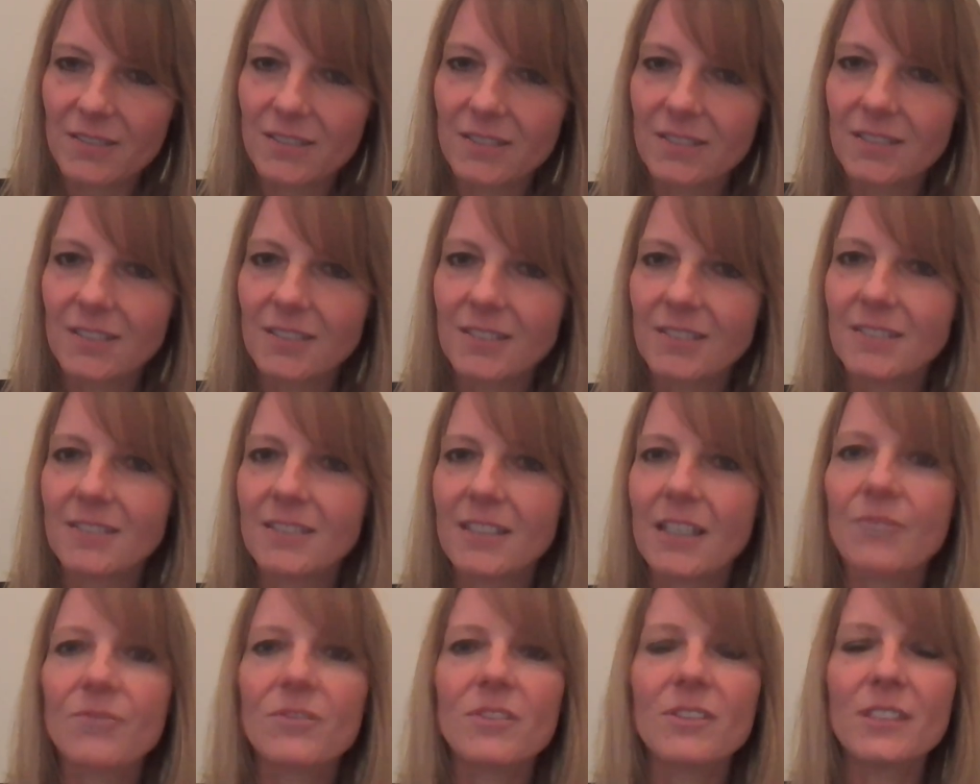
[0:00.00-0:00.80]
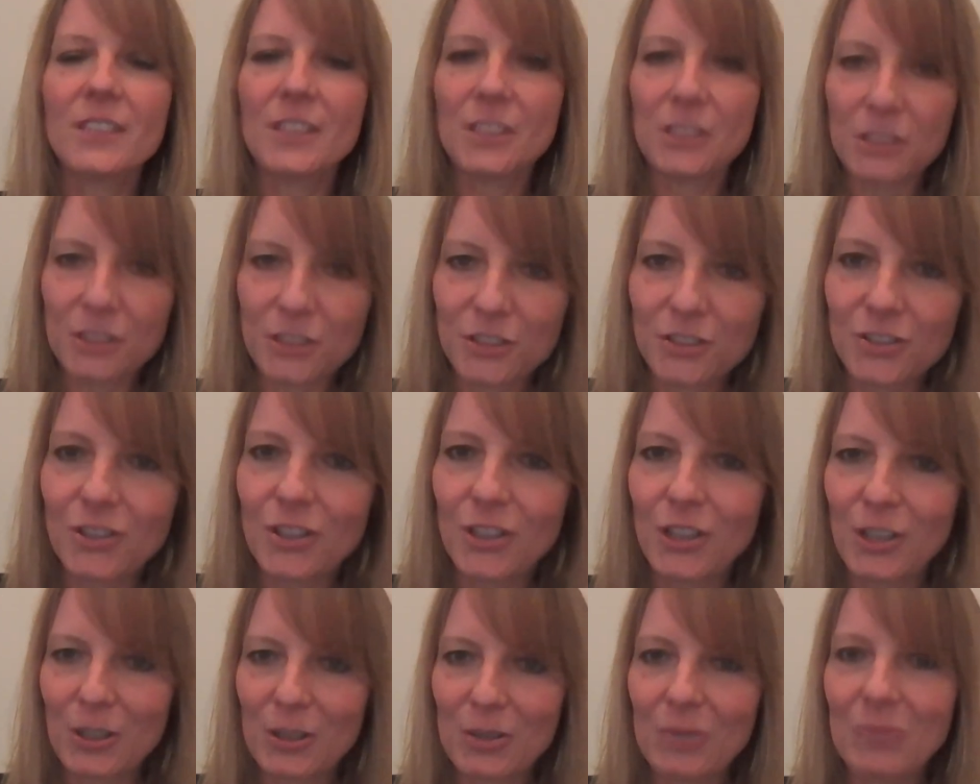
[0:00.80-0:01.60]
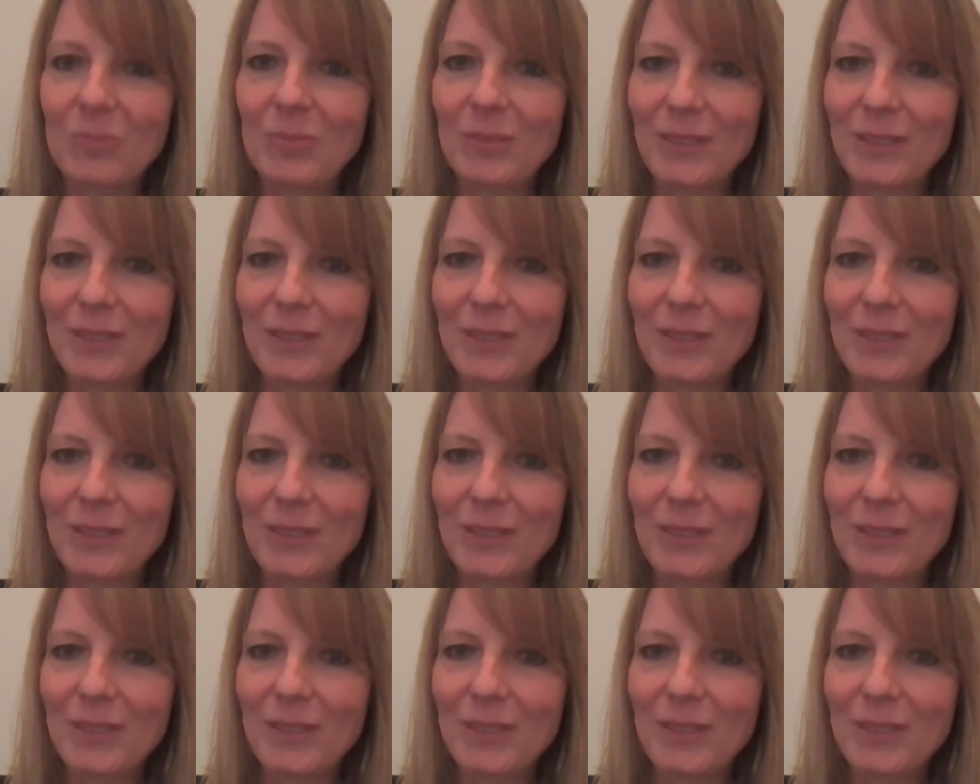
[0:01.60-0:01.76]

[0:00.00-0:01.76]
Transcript: several years ago,